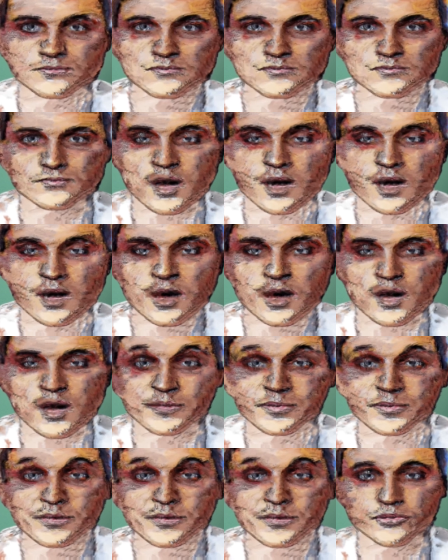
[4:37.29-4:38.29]
where they
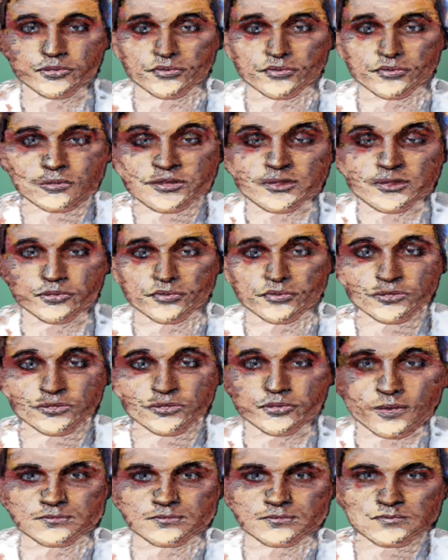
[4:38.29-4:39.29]
produce an
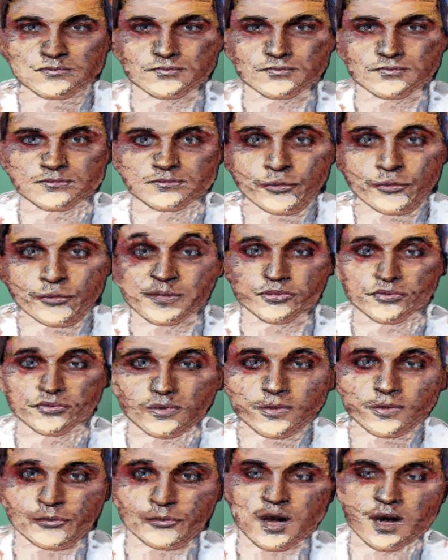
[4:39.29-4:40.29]
additional
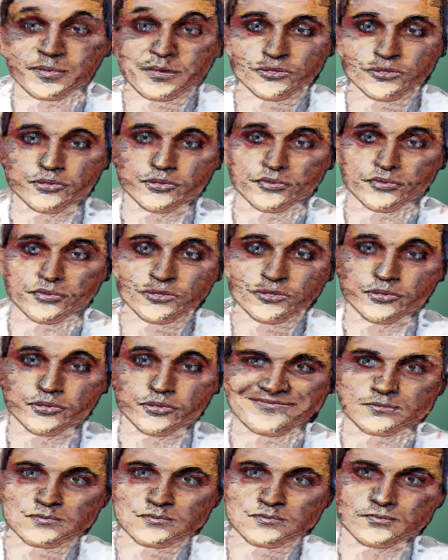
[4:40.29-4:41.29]
34
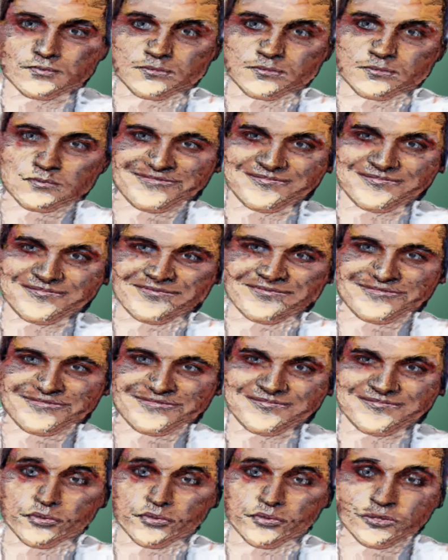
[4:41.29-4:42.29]
ATPs.
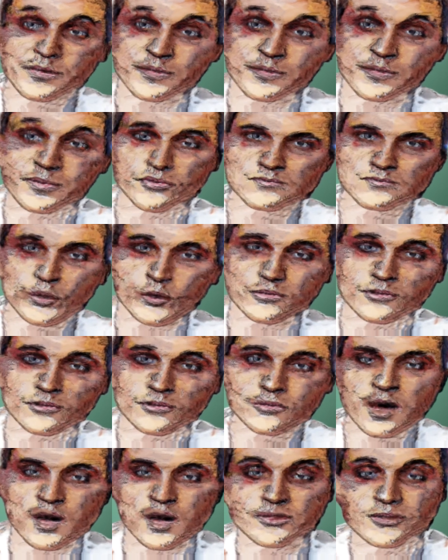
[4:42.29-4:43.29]
This means, in
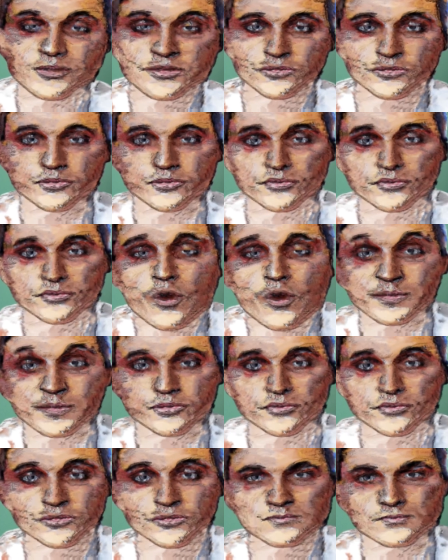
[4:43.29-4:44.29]
an ideal
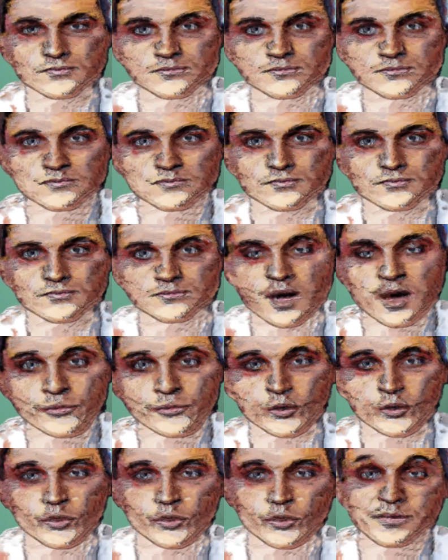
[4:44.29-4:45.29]
situation, our
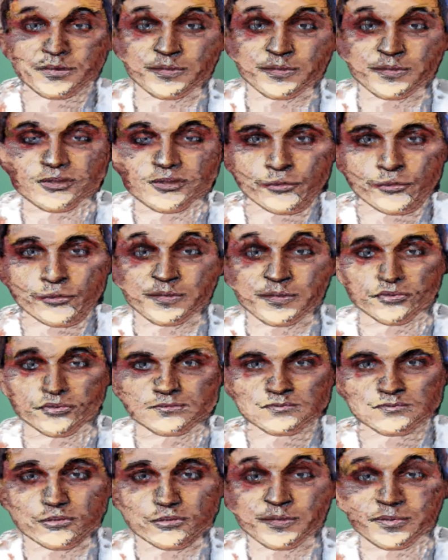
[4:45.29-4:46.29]
bodies will
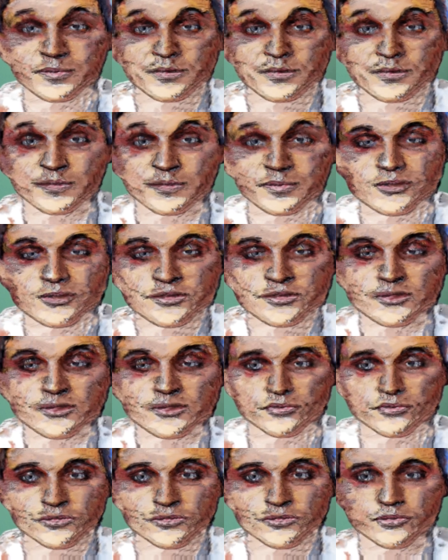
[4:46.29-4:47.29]
produce 38
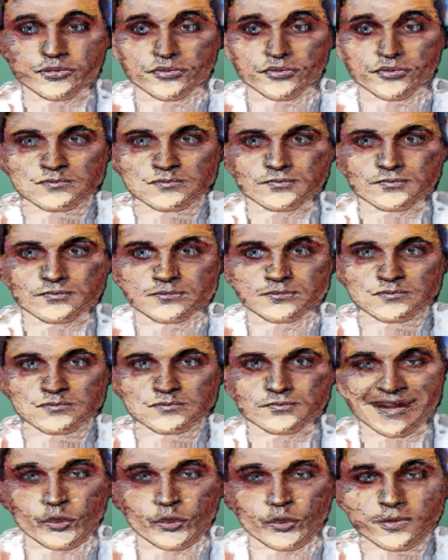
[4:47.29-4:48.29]
ATPs
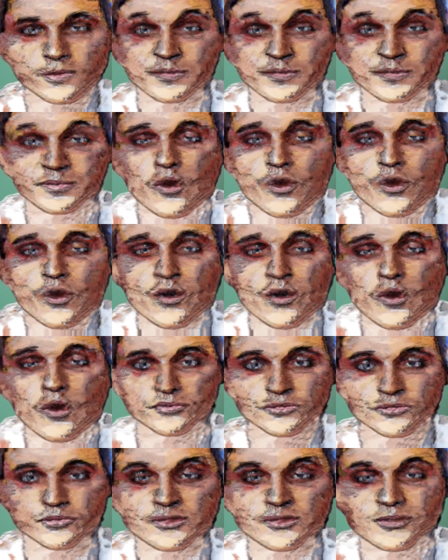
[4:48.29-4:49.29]
per molecule
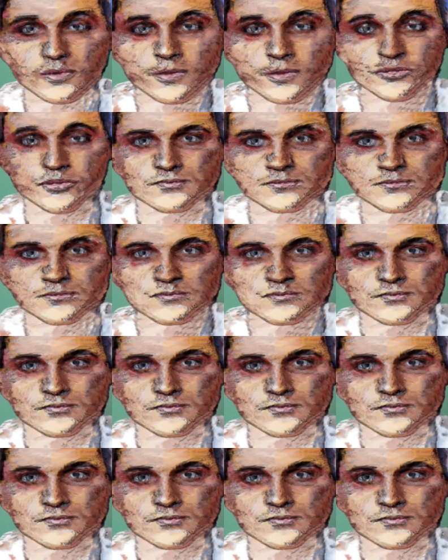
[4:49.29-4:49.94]
of glucose.